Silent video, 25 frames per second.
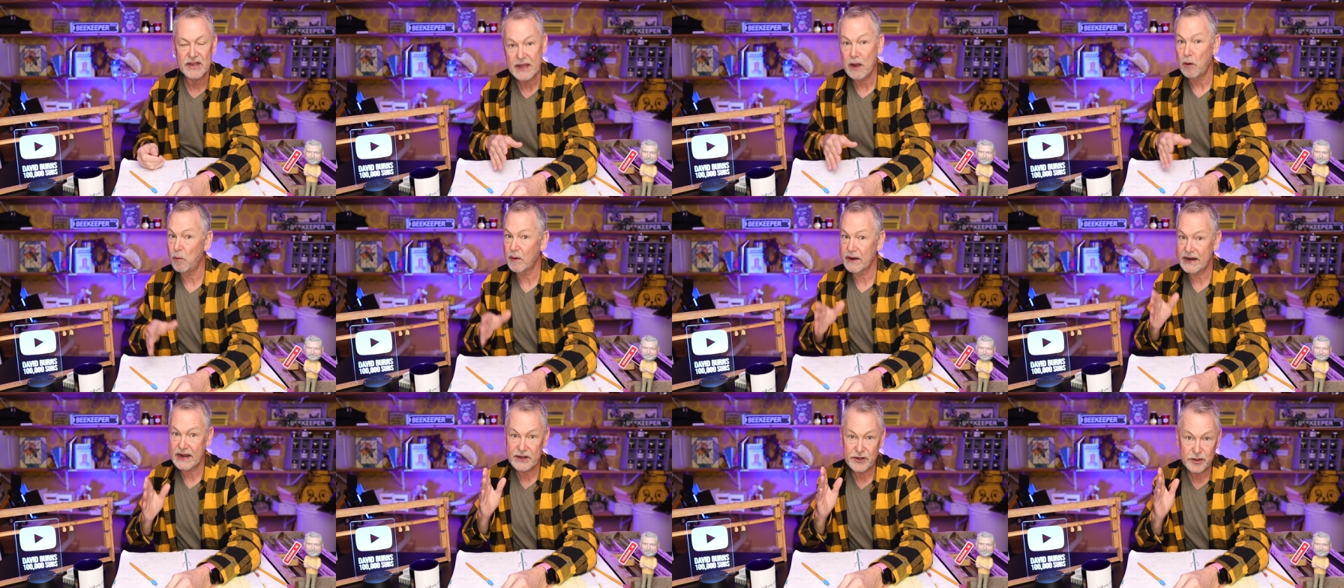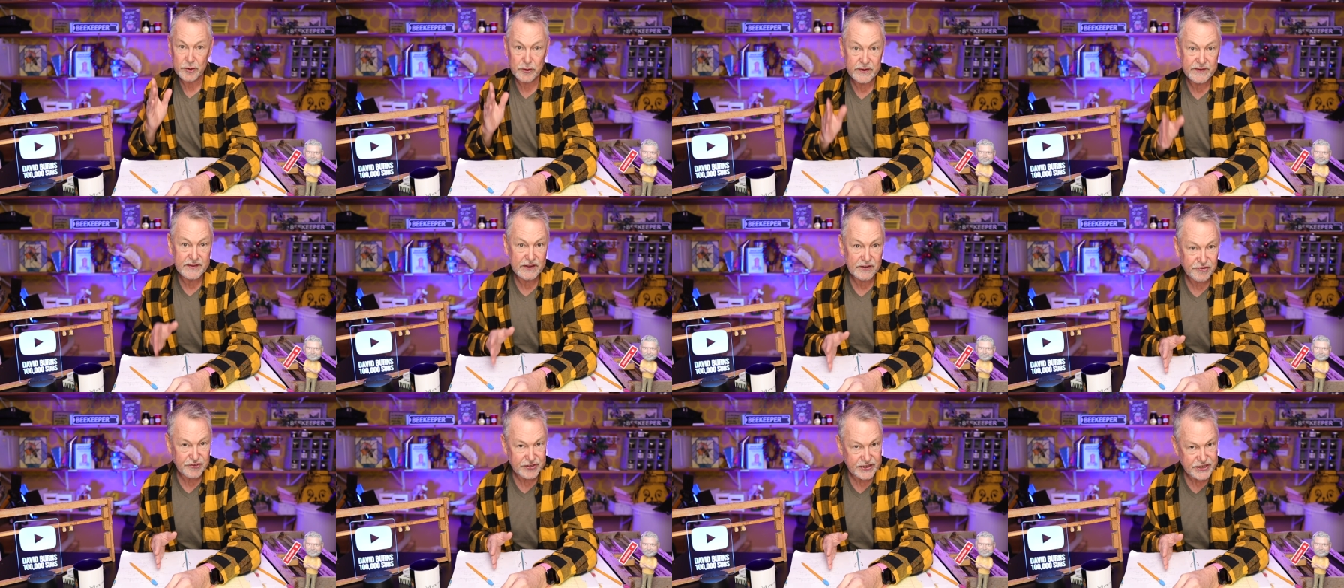Now what I do
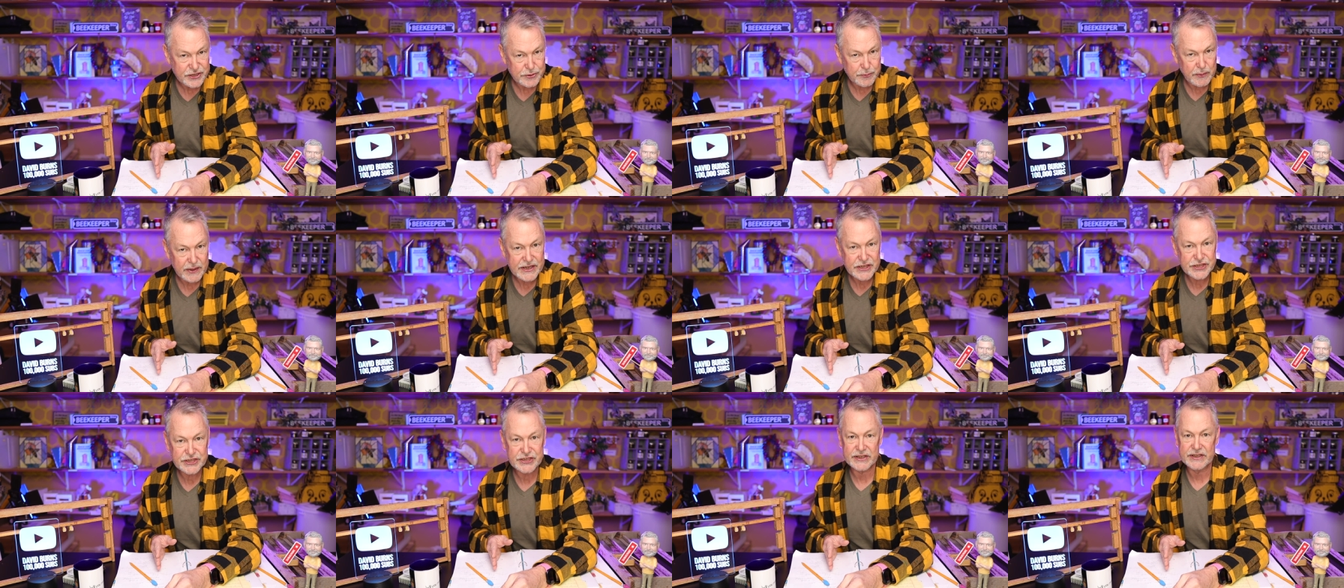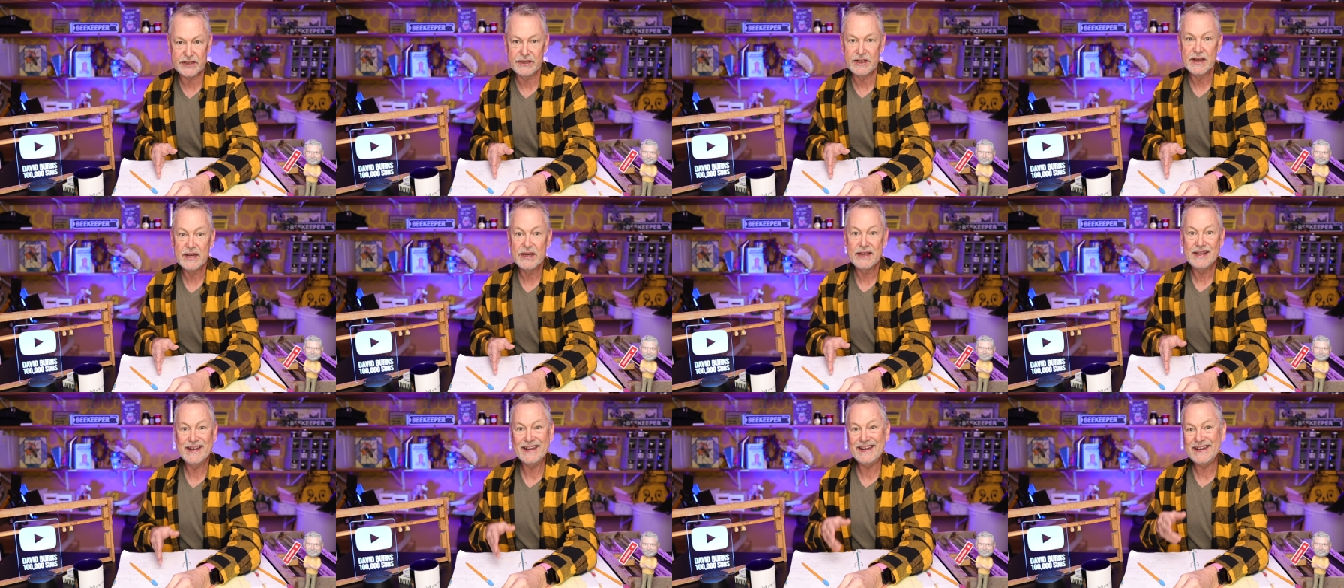in this situation,
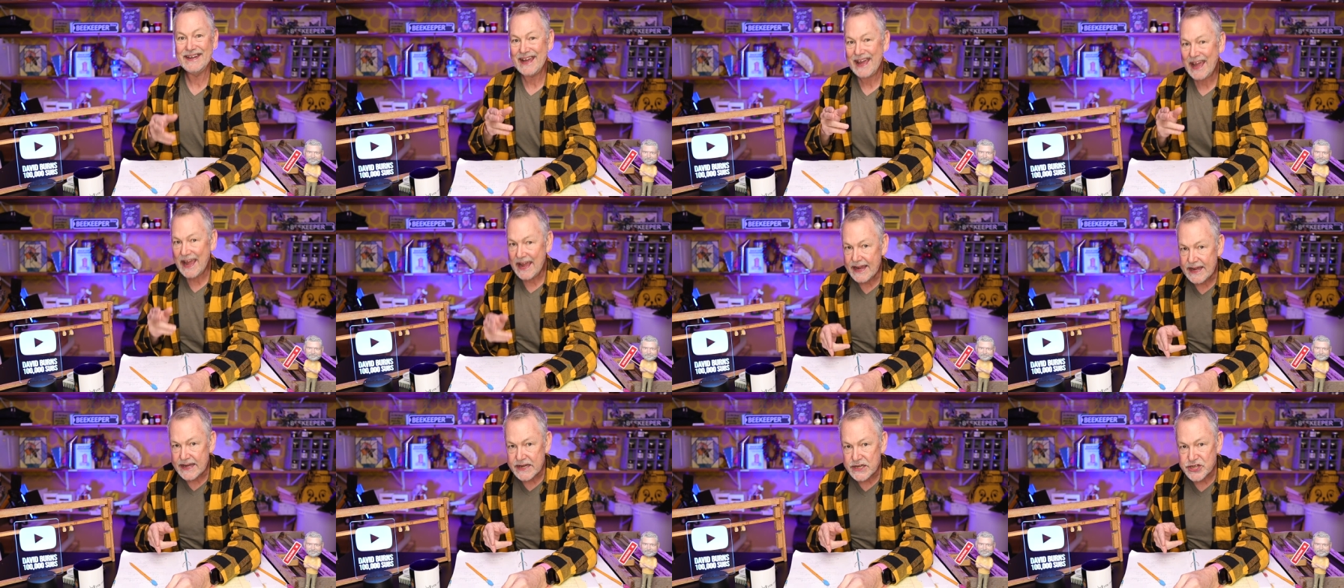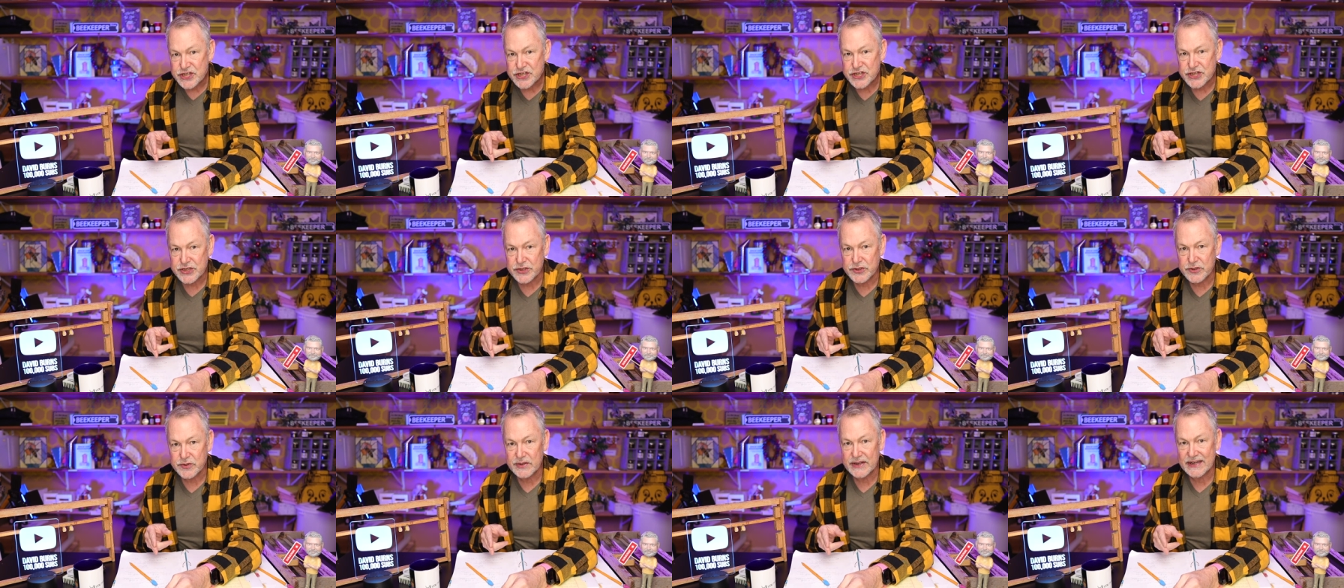it aids
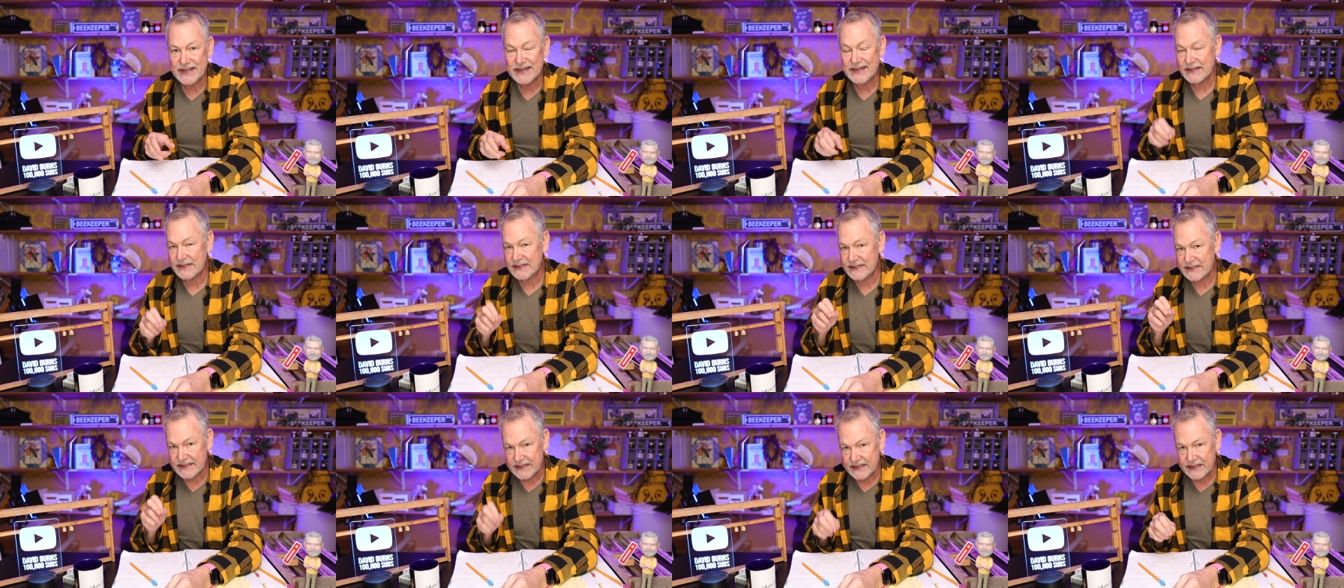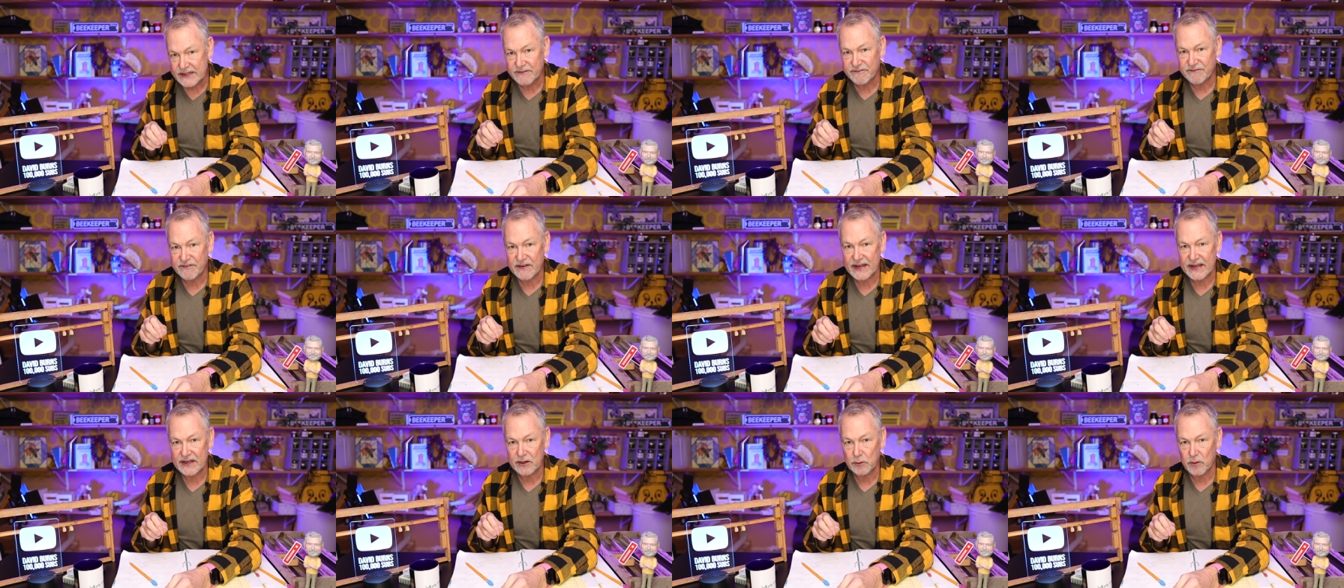you in
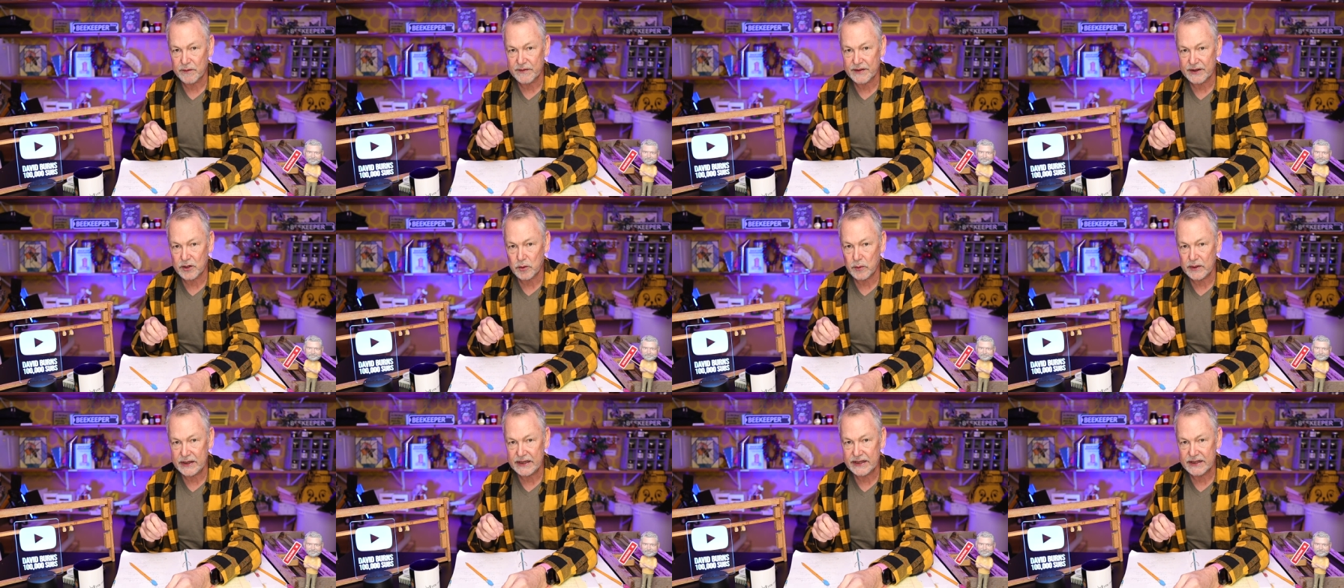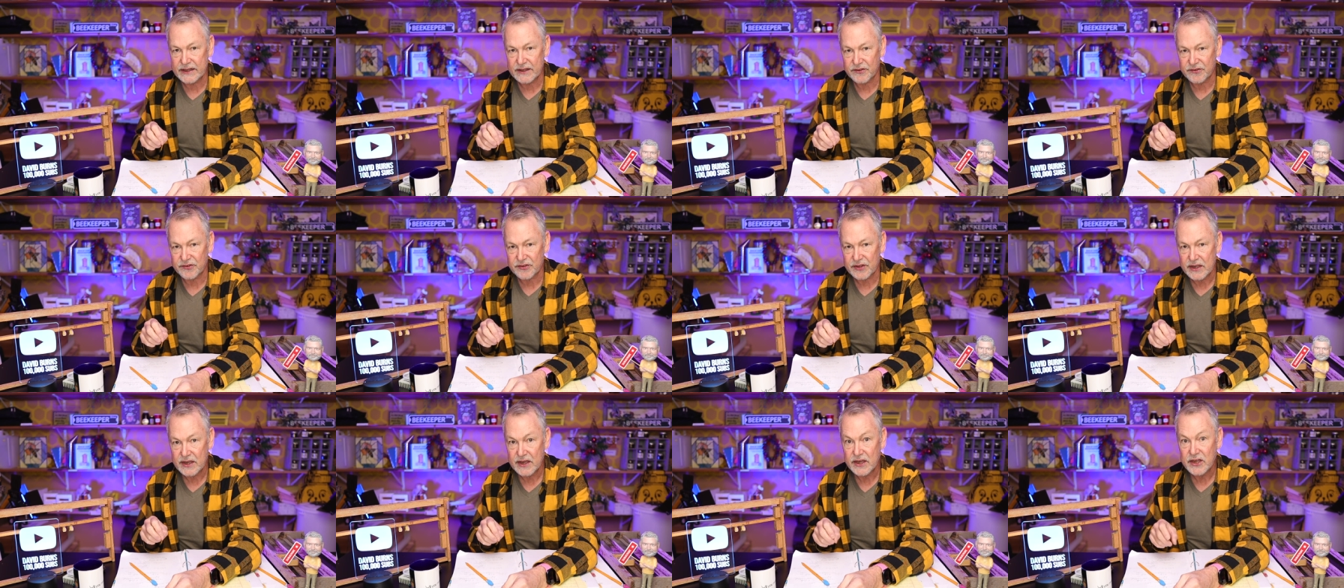identifying where the queen
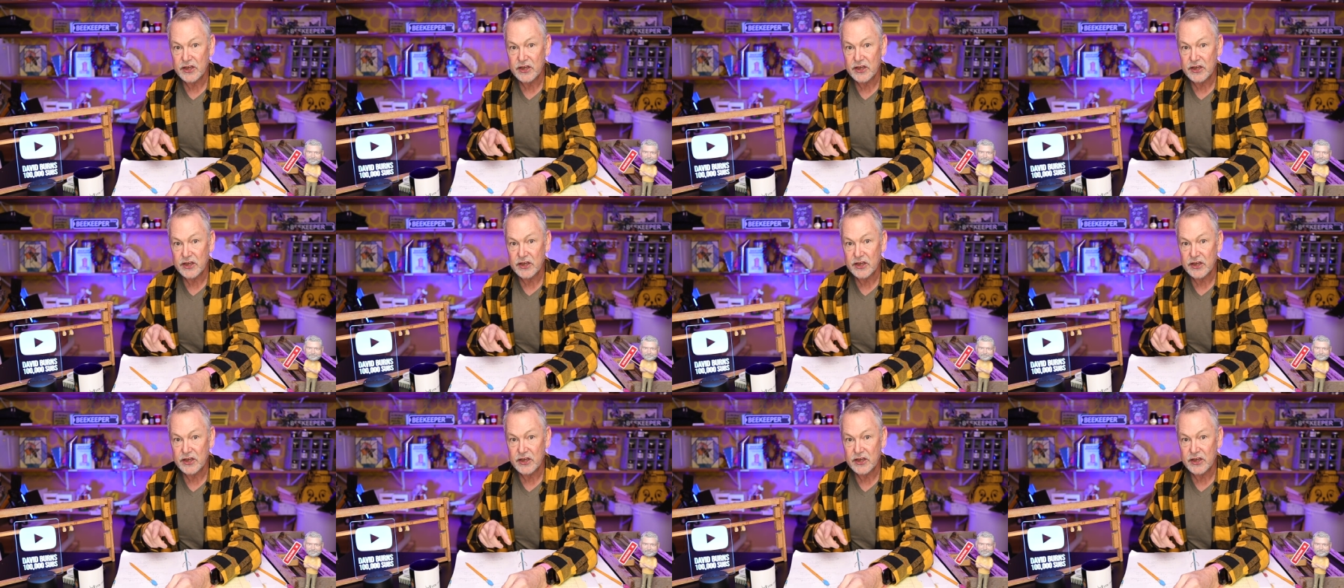is.